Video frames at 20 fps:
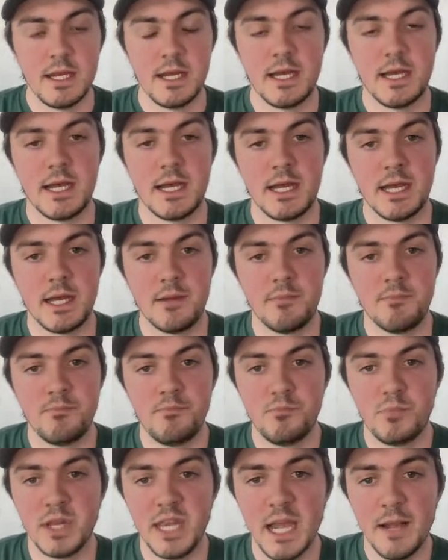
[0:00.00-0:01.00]

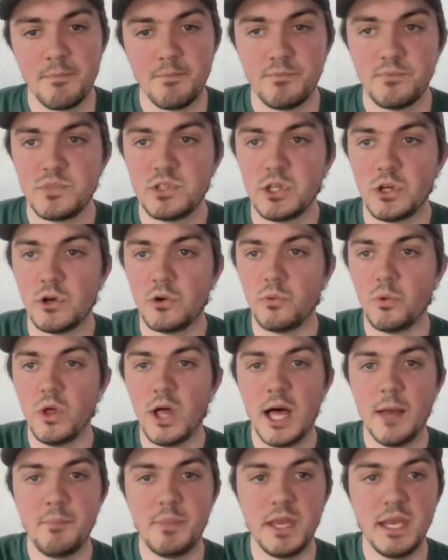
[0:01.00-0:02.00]
But yeah, so we'll
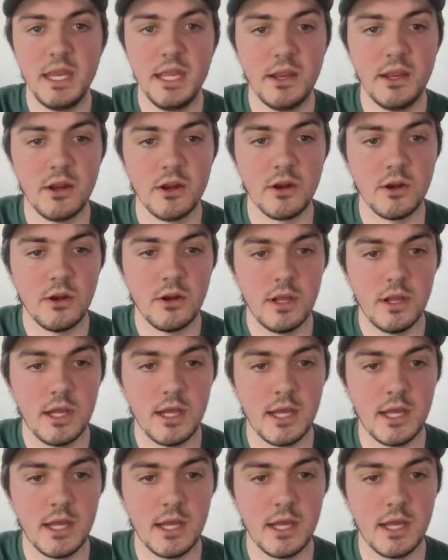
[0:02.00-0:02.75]
hop in here.